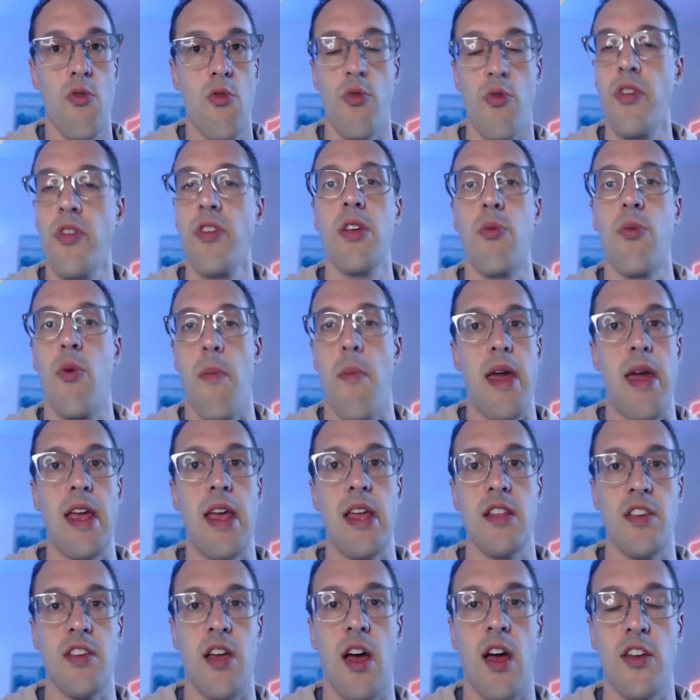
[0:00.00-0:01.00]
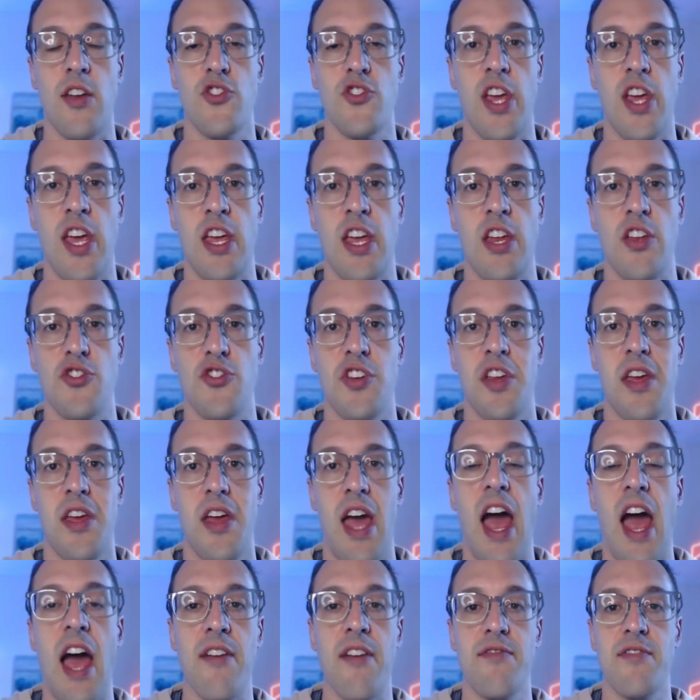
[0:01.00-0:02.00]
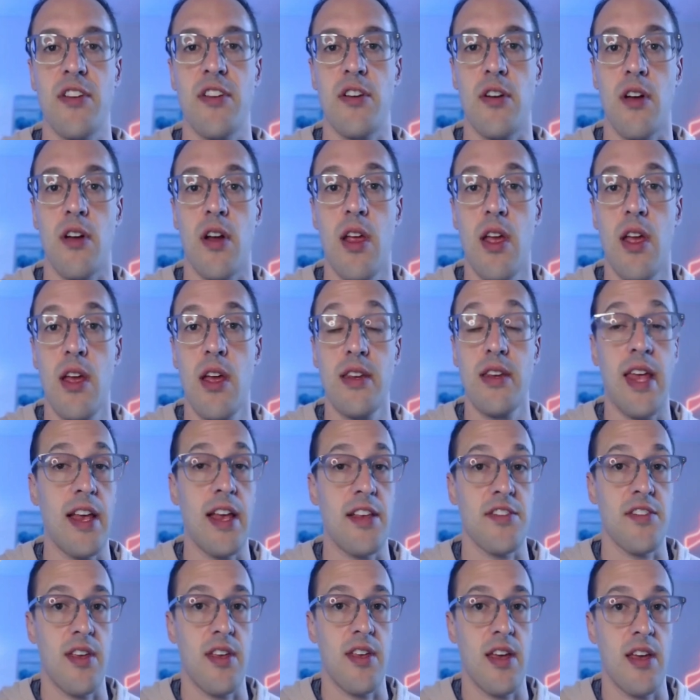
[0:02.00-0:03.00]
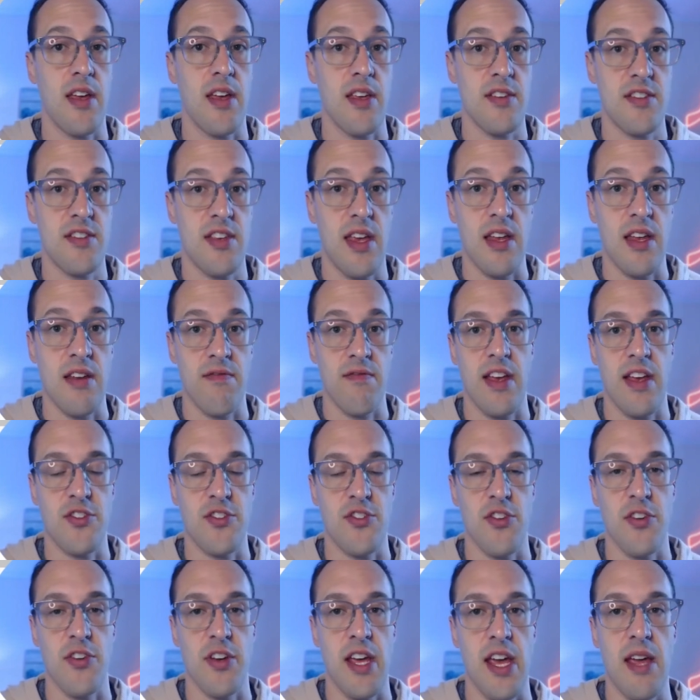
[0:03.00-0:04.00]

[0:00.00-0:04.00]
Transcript: really remains unchanged after Tesla Investor